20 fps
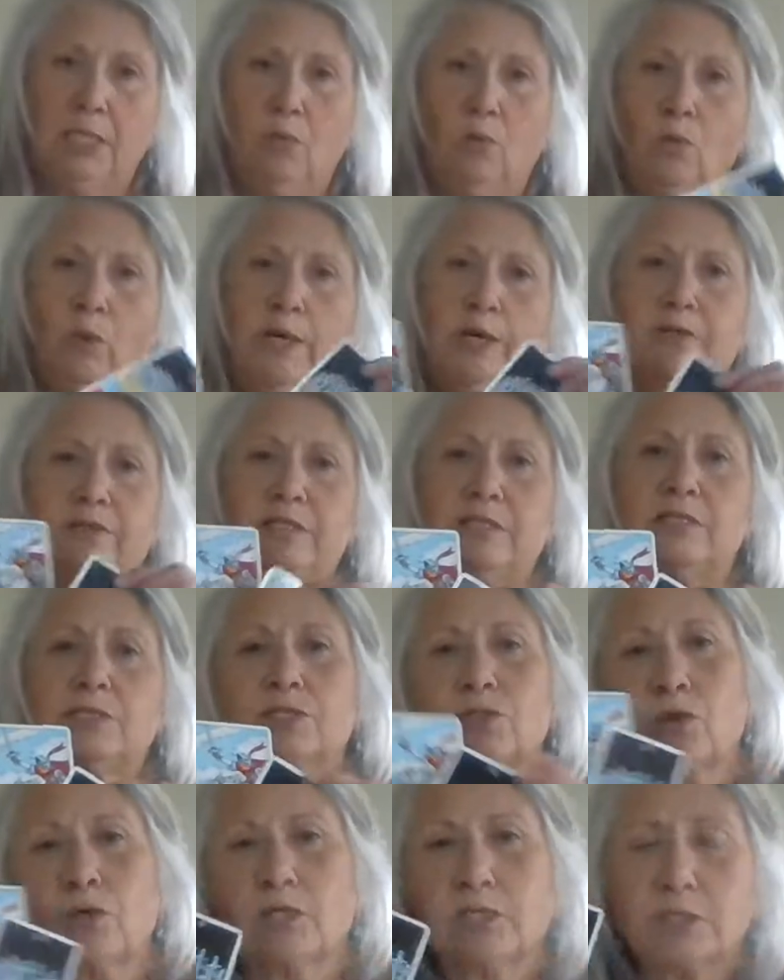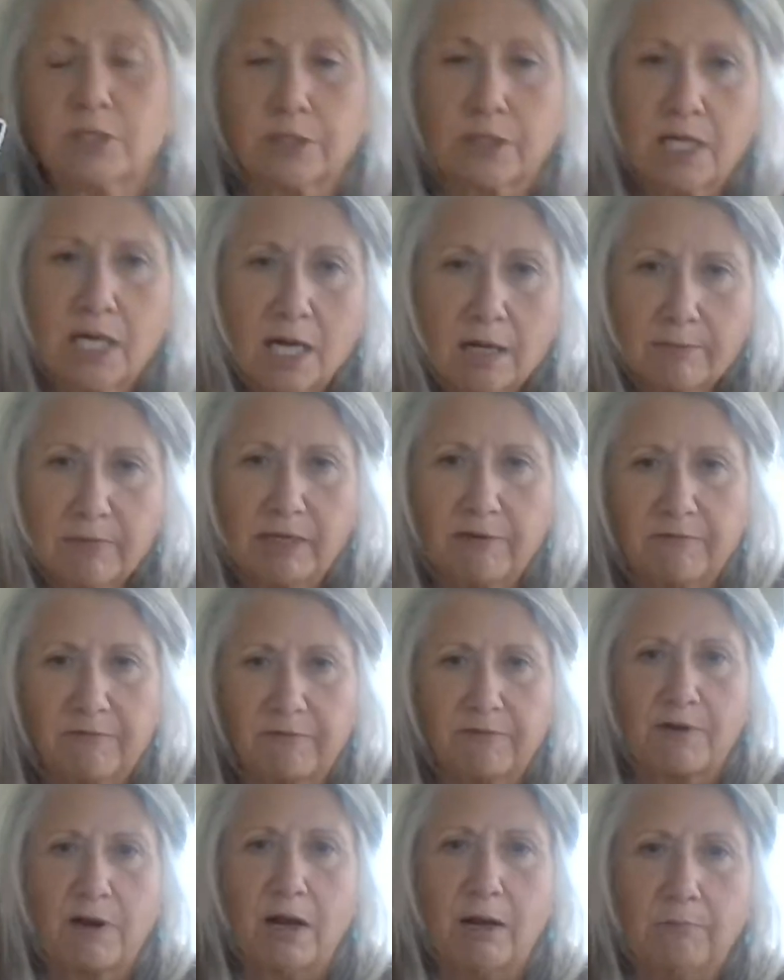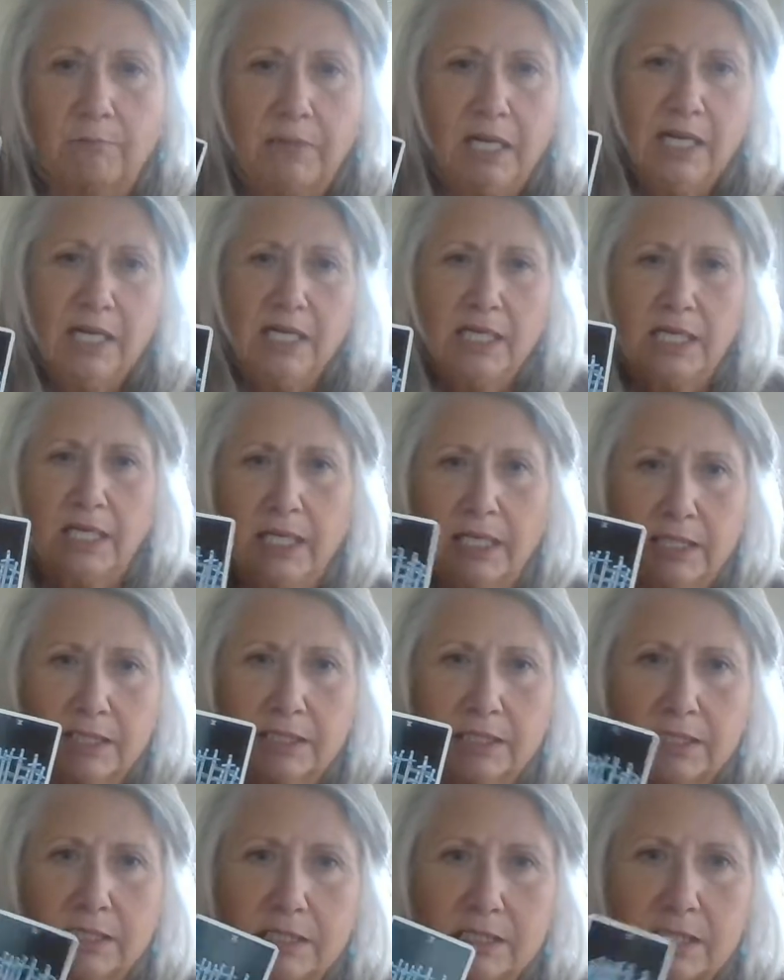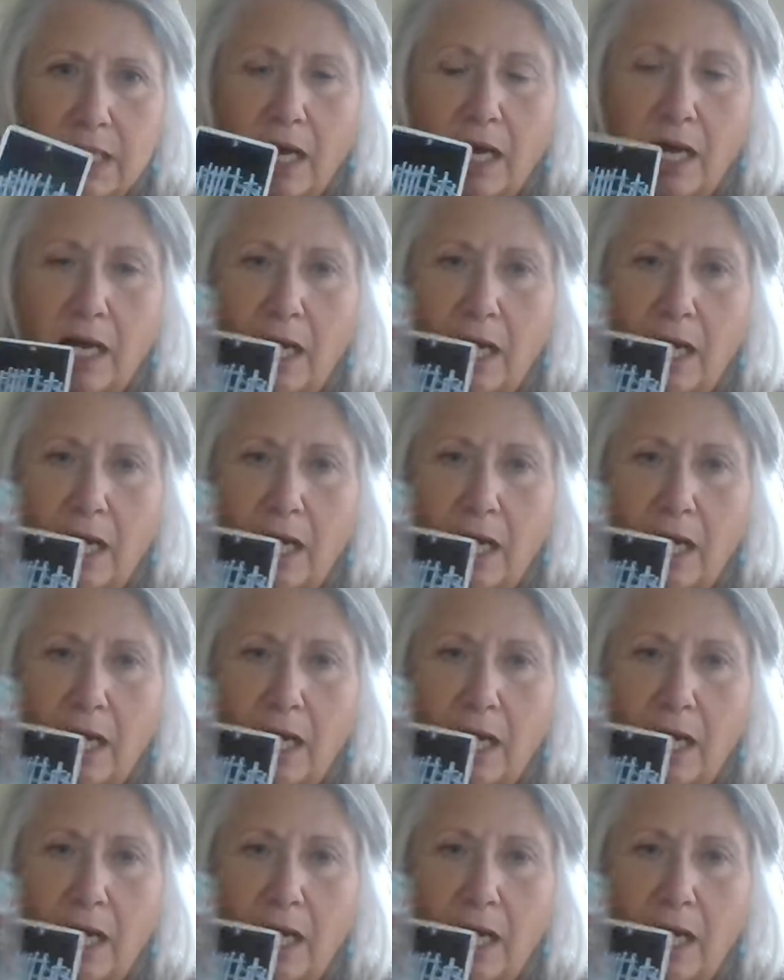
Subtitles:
where these swords are coming from, is